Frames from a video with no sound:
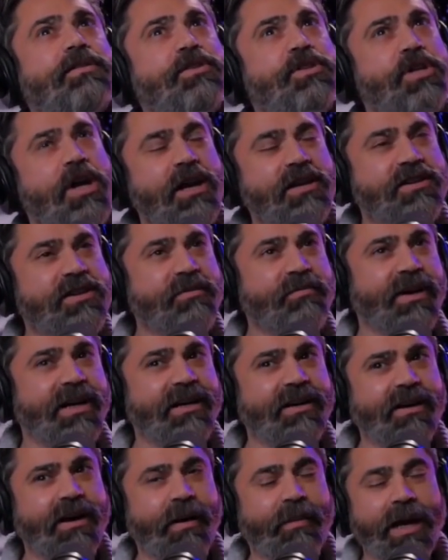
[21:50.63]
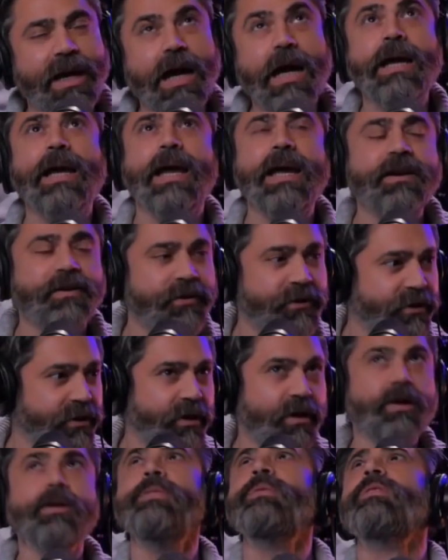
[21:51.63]
just a minute ago, I'm like, I hate New
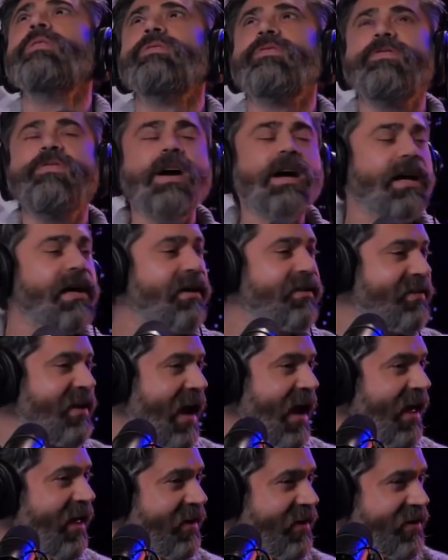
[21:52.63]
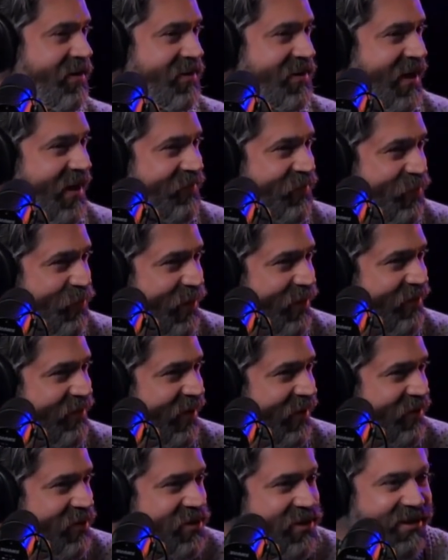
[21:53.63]
York and the fucking Italians everywhere and
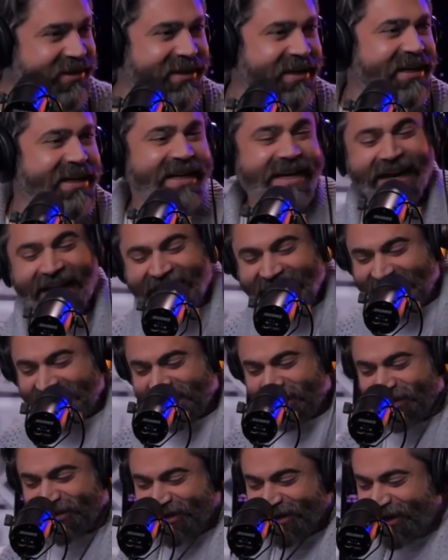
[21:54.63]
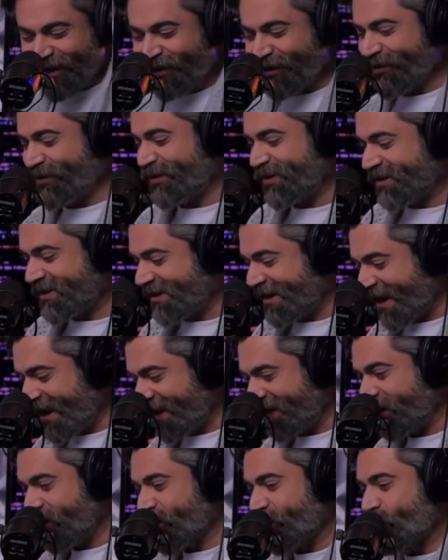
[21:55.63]
all this shit. And here's the owner of the
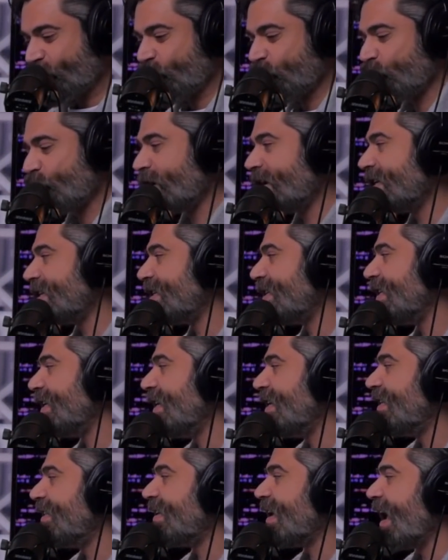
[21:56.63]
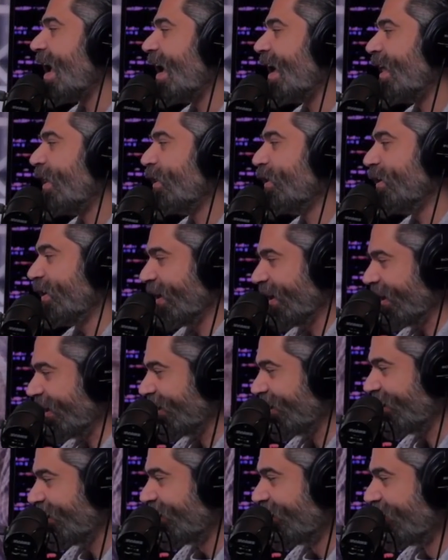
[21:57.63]
stand, Cris
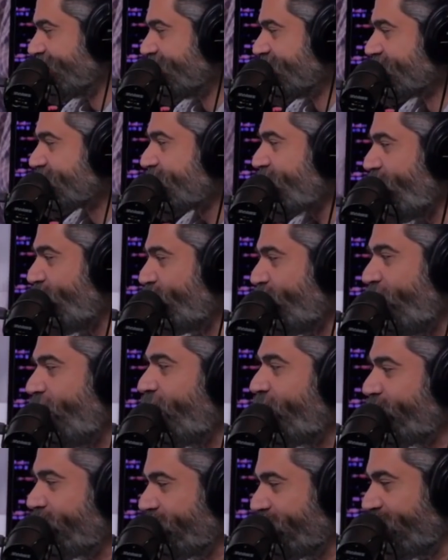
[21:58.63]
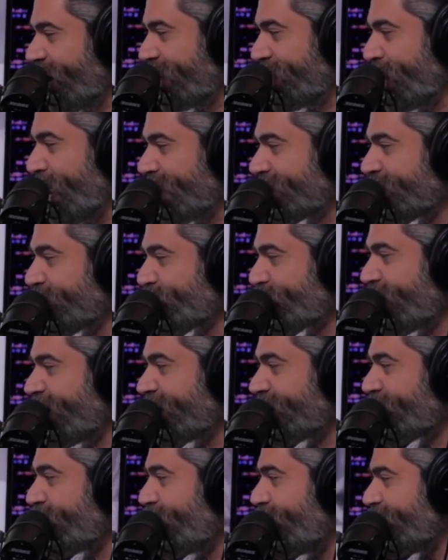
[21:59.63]
Italia, co-owner. I'd like to
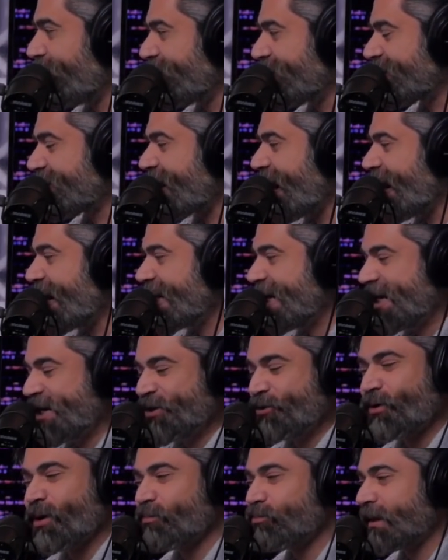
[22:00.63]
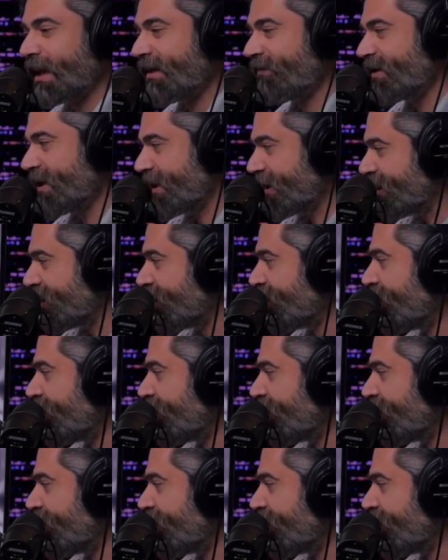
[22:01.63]
prank call this guy into oblivion.